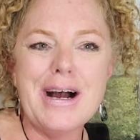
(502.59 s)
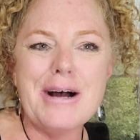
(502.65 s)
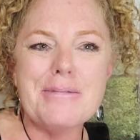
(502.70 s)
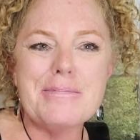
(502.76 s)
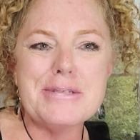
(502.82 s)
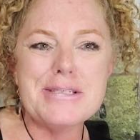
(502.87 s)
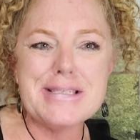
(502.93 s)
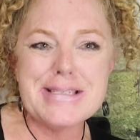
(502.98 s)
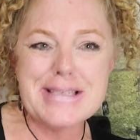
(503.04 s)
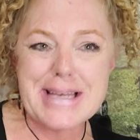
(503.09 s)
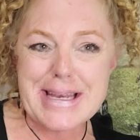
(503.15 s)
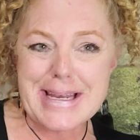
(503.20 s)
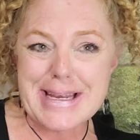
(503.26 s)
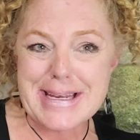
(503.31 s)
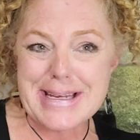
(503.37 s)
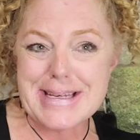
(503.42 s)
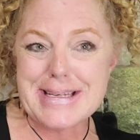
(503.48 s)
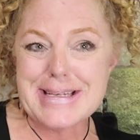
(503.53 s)

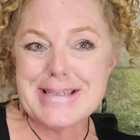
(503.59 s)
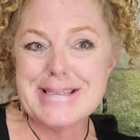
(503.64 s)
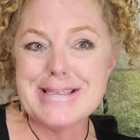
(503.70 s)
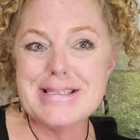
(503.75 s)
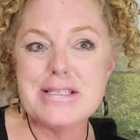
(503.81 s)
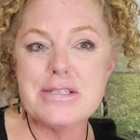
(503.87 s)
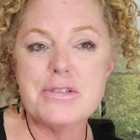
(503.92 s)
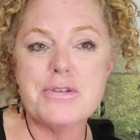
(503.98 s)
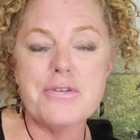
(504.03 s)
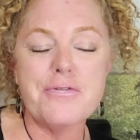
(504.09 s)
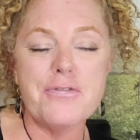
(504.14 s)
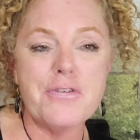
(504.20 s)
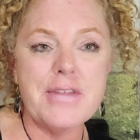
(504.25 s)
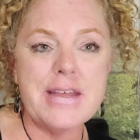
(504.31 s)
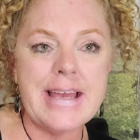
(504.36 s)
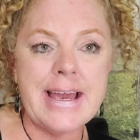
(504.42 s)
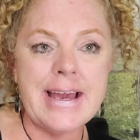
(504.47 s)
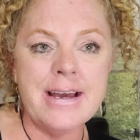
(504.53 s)
seeds for
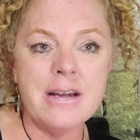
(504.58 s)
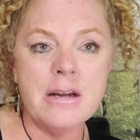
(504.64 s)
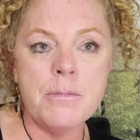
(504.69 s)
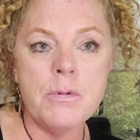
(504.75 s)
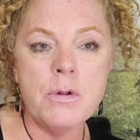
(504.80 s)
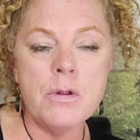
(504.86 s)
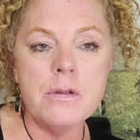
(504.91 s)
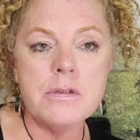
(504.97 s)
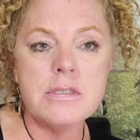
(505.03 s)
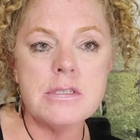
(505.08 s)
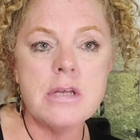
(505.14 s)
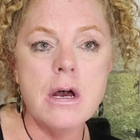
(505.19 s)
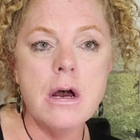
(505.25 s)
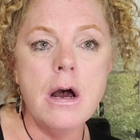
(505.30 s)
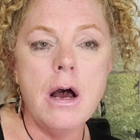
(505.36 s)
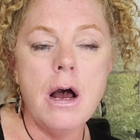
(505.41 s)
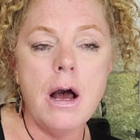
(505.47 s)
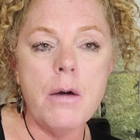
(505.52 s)
the animals.
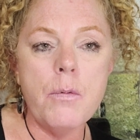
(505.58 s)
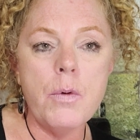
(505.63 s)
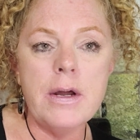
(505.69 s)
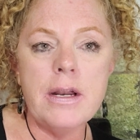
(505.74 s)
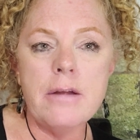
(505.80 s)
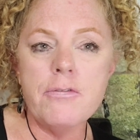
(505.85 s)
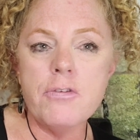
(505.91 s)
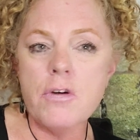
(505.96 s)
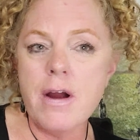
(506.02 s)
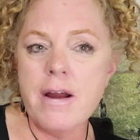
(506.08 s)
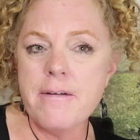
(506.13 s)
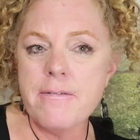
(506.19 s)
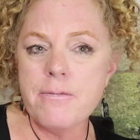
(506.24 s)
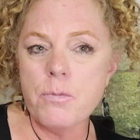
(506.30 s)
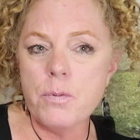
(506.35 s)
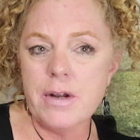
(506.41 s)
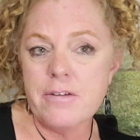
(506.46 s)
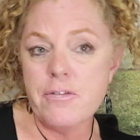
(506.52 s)
Whatever
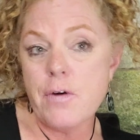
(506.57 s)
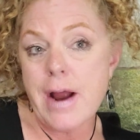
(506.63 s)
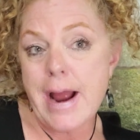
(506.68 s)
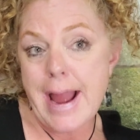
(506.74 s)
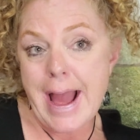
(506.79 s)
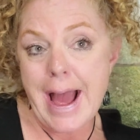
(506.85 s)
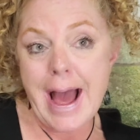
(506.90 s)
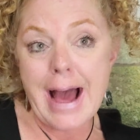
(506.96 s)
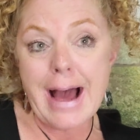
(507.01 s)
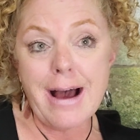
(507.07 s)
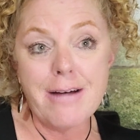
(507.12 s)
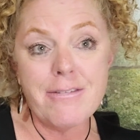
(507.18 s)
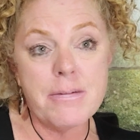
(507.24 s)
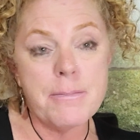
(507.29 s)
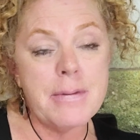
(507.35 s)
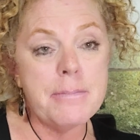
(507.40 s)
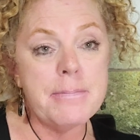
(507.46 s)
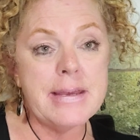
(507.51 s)
I have,
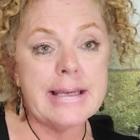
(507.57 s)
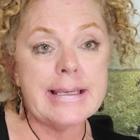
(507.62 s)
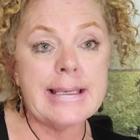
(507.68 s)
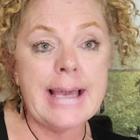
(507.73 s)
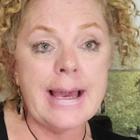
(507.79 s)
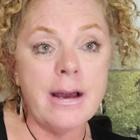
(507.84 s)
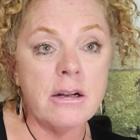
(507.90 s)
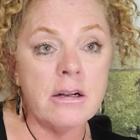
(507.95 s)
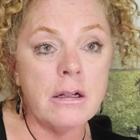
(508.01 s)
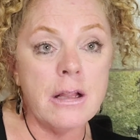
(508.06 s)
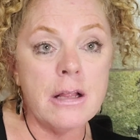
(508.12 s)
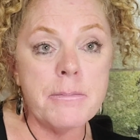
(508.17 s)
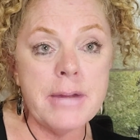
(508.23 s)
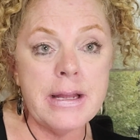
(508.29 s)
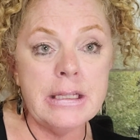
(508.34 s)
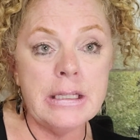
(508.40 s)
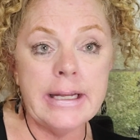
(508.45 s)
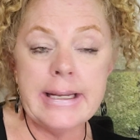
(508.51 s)
it may be a candle. I
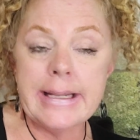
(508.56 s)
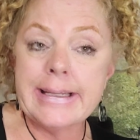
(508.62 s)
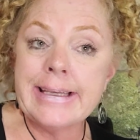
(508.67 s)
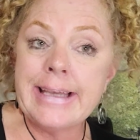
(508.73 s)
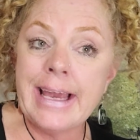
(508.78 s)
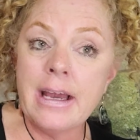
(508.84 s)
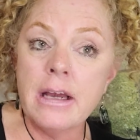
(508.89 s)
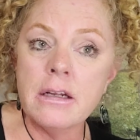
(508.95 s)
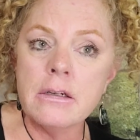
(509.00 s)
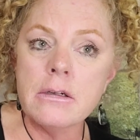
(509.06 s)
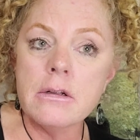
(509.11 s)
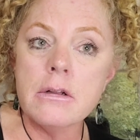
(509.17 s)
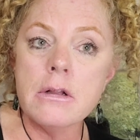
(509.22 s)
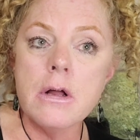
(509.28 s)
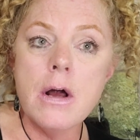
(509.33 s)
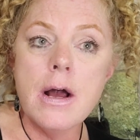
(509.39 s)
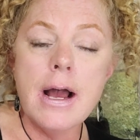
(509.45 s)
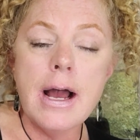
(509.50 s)
may light a
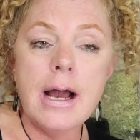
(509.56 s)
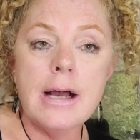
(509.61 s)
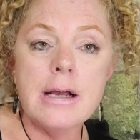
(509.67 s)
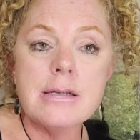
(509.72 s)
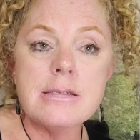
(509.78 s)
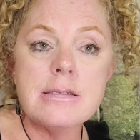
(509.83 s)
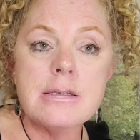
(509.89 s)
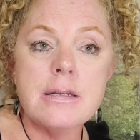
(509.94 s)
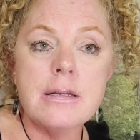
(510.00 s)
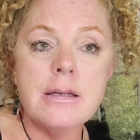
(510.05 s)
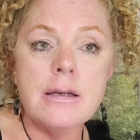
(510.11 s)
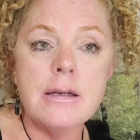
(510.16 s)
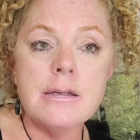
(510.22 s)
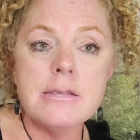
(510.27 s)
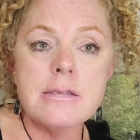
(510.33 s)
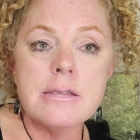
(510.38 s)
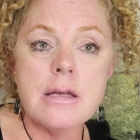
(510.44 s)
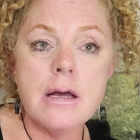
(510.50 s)
candle as
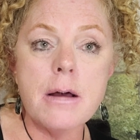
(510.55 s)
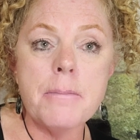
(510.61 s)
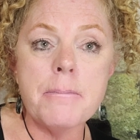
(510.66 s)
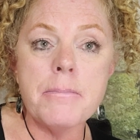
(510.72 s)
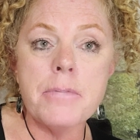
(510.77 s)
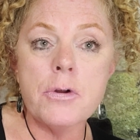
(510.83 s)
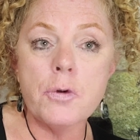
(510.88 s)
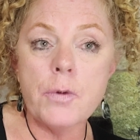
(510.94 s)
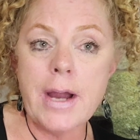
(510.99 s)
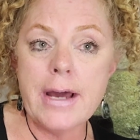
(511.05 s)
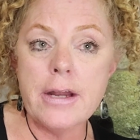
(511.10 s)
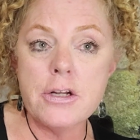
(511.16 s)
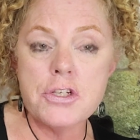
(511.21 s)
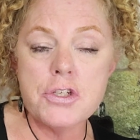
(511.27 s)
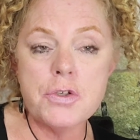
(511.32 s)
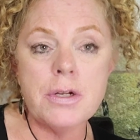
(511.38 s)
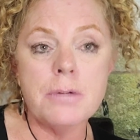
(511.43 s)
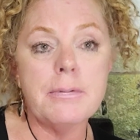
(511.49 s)

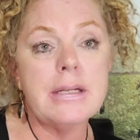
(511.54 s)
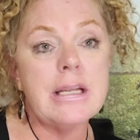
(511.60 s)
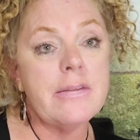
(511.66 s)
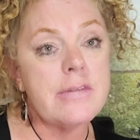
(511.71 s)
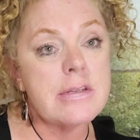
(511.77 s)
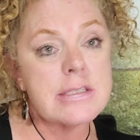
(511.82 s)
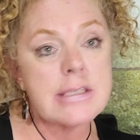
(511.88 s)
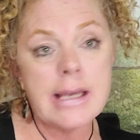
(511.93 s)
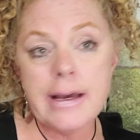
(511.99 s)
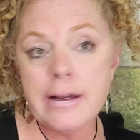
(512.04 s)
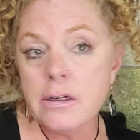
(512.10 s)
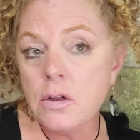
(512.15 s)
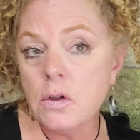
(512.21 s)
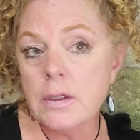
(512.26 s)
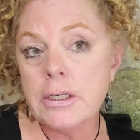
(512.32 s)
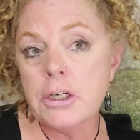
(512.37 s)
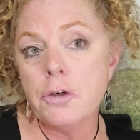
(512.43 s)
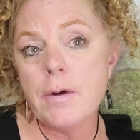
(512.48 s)
gratitude. I'm lighting this
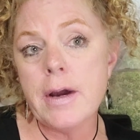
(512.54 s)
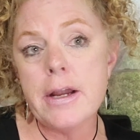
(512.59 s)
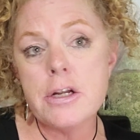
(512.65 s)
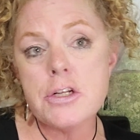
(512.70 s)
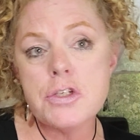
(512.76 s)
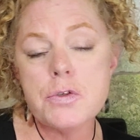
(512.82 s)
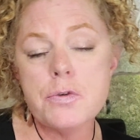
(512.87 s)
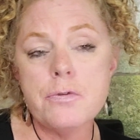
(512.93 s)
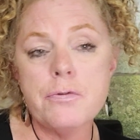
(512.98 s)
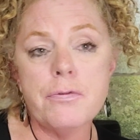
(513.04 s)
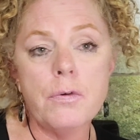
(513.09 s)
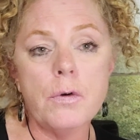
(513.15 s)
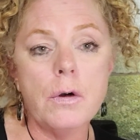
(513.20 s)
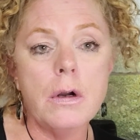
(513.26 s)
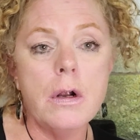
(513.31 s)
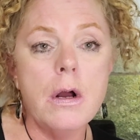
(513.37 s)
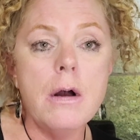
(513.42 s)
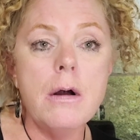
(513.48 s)
candle in gratitude
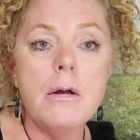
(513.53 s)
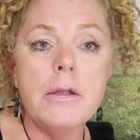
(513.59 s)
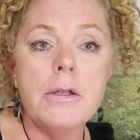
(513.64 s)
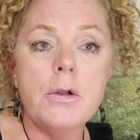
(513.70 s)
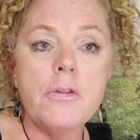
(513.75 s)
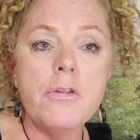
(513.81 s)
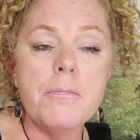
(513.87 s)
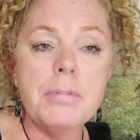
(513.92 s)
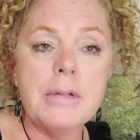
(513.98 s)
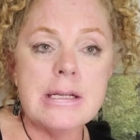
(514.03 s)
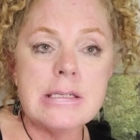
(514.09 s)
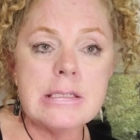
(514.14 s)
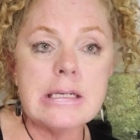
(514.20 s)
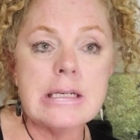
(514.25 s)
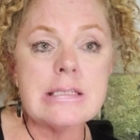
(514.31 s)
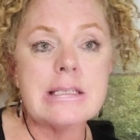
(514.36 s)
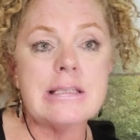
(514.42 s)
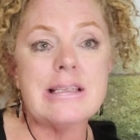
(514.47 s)
for the
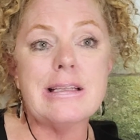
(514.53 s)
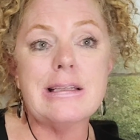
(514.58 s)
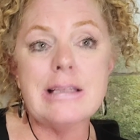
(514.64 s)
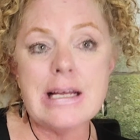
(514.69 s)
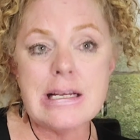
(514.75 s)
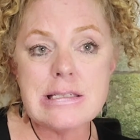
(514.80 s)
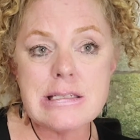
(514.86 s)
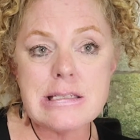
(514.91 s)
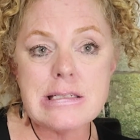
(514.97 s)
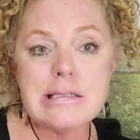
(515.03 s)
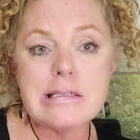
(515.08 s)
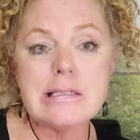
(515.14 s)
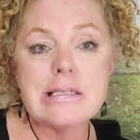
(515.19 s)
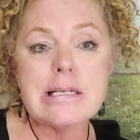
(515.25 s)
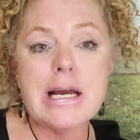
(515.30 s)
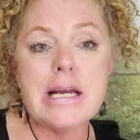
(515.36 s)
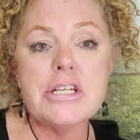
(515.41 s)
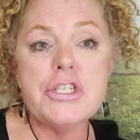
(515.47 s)
blessings and the lessons.
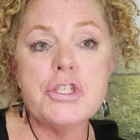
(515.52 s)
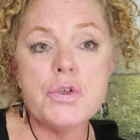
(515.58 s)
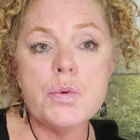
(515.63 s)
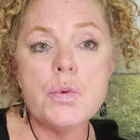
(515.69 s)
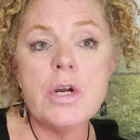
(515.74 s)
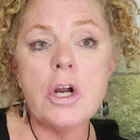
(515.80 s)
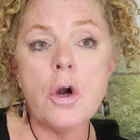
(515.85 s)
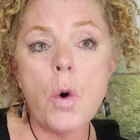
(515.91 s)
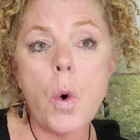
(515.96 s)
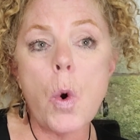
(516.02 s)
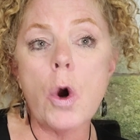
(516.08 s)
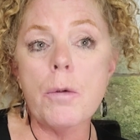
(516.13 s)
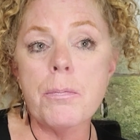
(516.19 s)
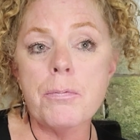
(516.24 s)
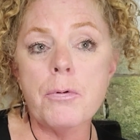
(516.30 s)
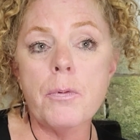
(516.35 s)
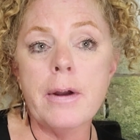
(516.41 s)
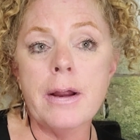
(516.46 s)
And I do
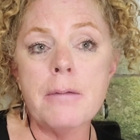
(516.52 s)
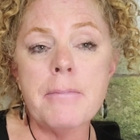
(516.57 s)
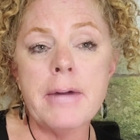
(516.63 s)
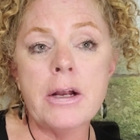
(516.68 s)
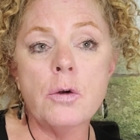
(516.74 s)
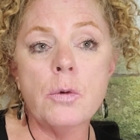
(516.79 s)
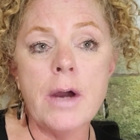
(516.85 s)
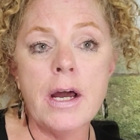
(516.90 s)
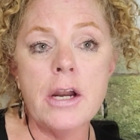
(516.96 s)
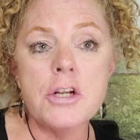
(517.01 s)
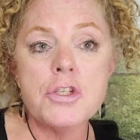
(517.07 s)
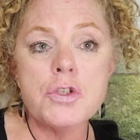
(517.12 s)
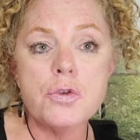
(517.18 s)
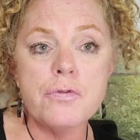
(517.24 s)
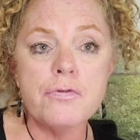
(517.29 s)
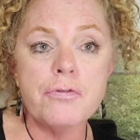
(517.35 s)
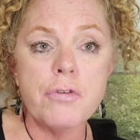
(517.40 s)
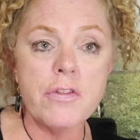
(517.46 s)
incorporate my
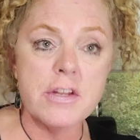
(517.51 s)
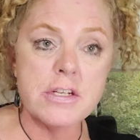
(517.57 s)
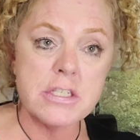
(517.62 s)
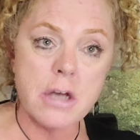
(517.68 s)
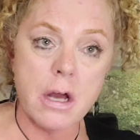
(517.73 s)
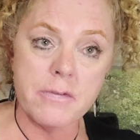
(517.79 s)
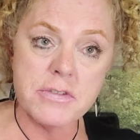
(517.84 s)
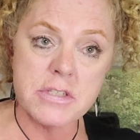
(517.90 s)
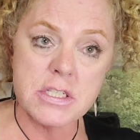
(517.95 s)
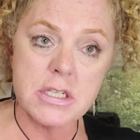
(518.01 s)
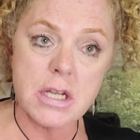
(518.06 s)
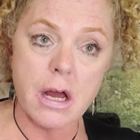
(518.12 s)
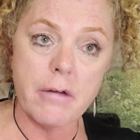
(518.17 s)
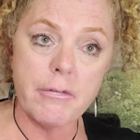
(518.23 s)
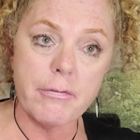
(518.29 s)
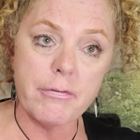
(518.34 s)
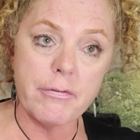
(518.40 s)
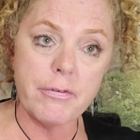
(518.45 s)
gratitude for the tough
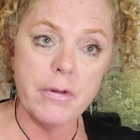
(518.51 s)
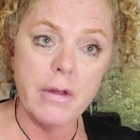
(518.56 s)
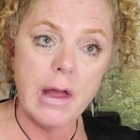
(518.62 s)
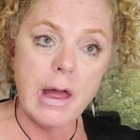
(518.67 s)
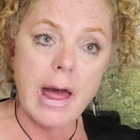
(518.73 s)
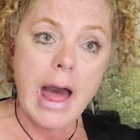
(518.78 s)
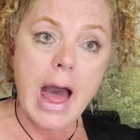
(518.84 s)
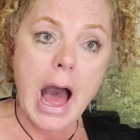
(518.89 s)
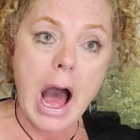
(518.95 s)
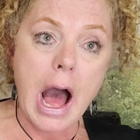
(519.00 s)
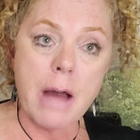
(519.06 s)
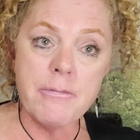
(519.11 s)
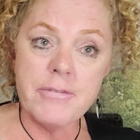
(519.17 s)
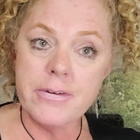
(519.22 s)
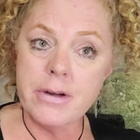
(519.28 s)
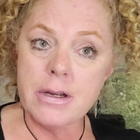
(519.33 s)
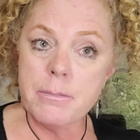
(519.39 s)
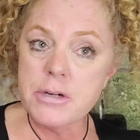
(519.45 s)
stuff. I'm
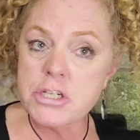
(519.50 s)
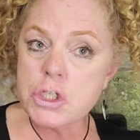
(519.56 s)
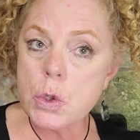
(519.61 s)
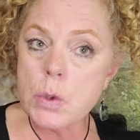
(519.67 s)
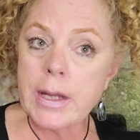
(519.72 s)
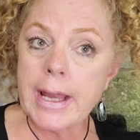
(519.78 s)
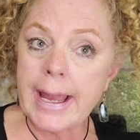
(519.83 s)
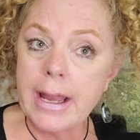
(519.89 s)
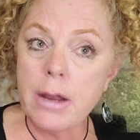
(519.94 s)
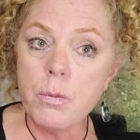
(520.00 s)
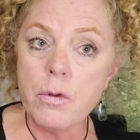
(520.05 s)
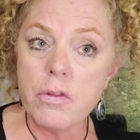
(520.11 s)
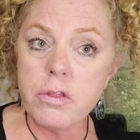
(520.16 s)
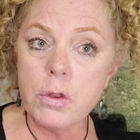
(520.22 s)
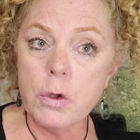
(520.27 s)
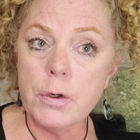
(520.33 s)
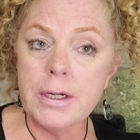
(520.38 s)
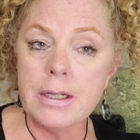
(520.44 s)
very much okay
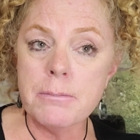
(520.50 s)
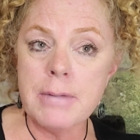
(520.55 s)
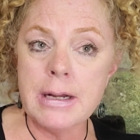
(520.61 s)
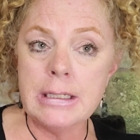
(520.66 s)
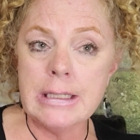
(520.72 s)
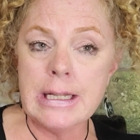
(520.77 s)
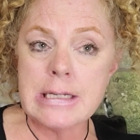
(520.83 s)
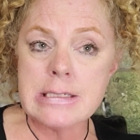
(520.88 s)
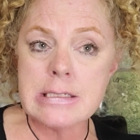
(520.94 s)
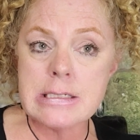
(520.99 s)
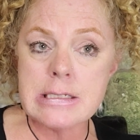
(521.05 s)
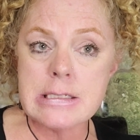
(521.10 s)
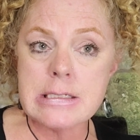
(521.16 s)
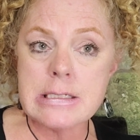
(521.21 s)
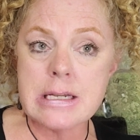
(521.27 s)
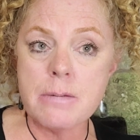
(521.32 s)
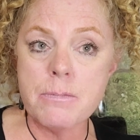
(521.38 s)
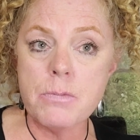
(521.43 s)
with learning my
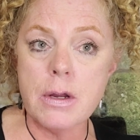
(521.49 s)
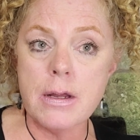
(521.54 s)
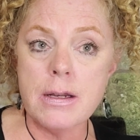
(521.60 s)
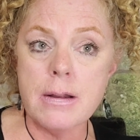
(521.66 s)
lessons, and